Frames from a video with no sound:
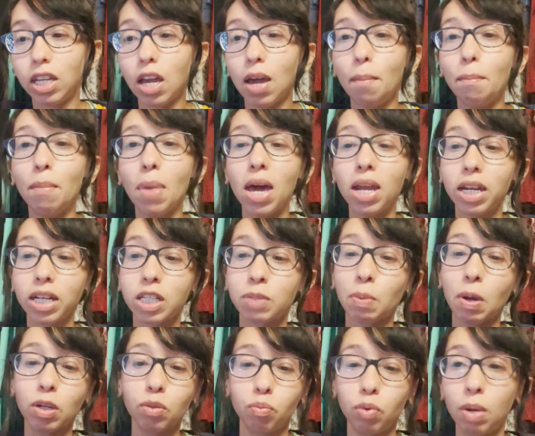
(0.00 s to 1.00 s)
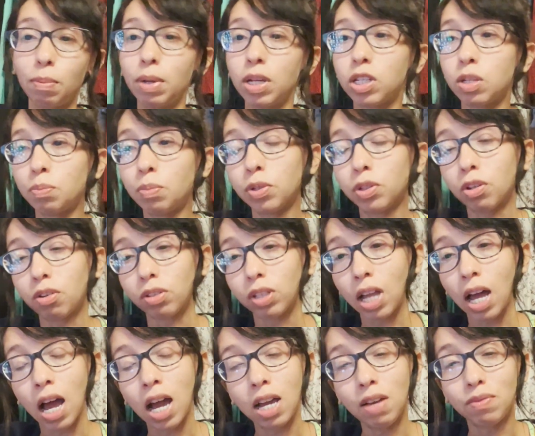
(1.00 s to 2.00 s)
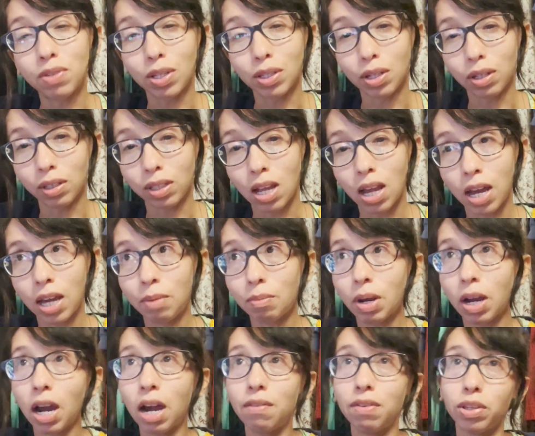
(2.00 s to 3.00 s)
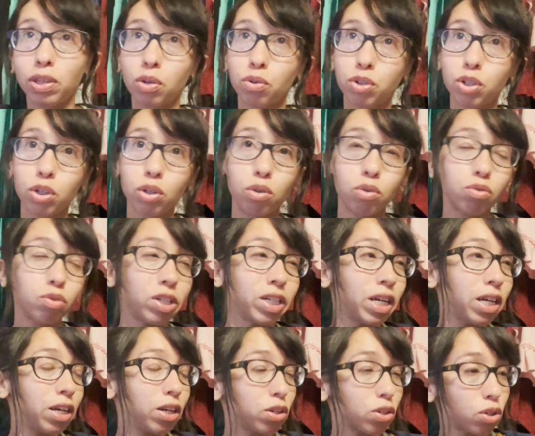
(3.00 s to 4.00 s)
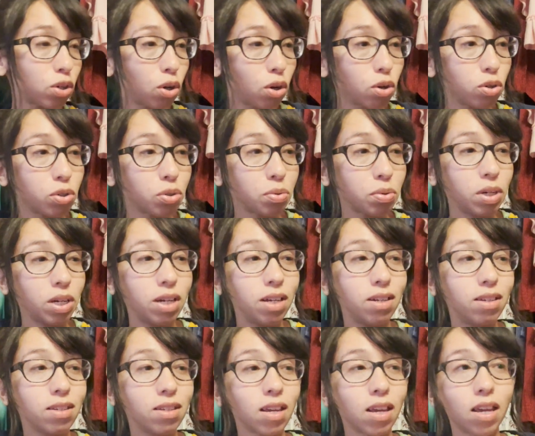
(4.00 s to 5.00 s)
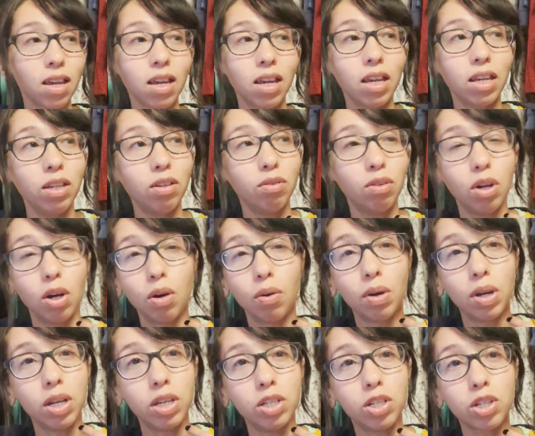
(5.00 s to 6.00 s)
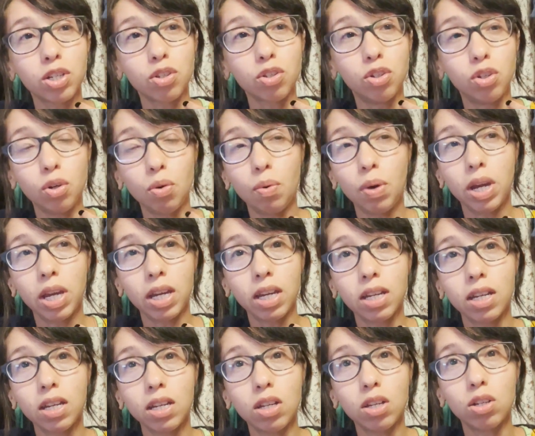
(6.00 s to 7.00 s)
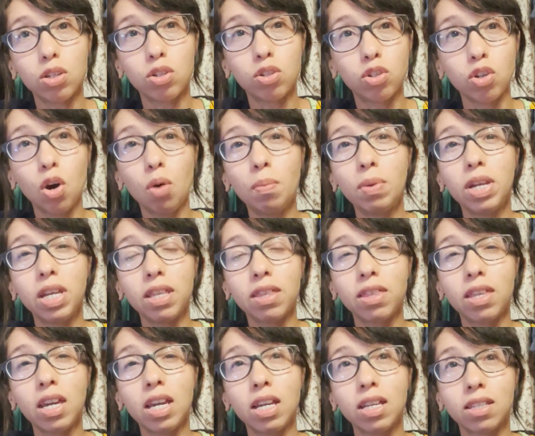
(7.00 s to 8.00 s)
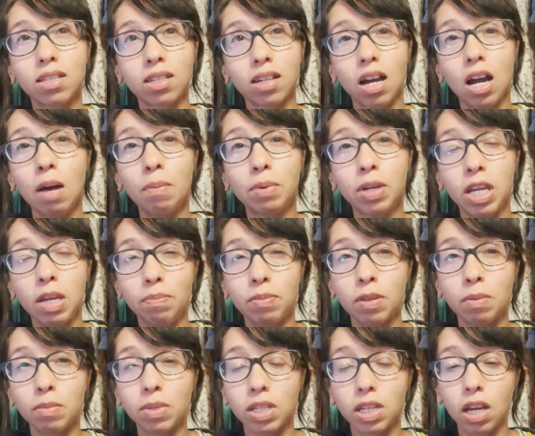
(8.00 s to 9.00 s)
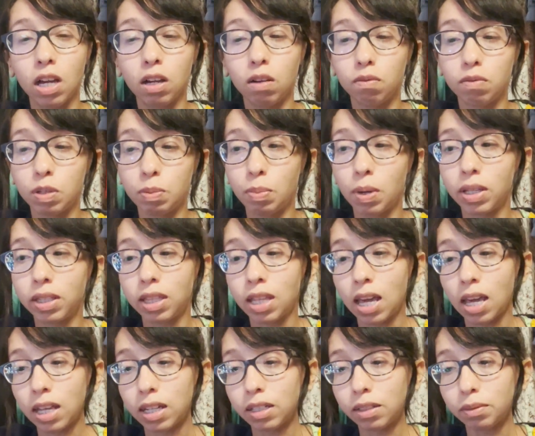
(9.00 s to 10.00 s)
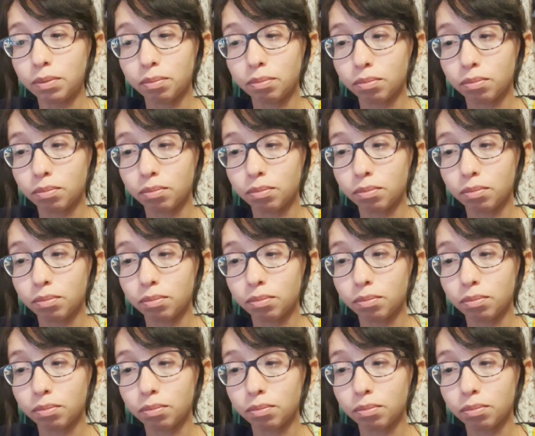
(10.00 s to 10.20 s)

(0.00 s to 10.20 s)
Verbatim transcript: men expect women to put their lives on the line by having their children, getting surgeries, you know, and just doing so many things to upkeep themselves. But then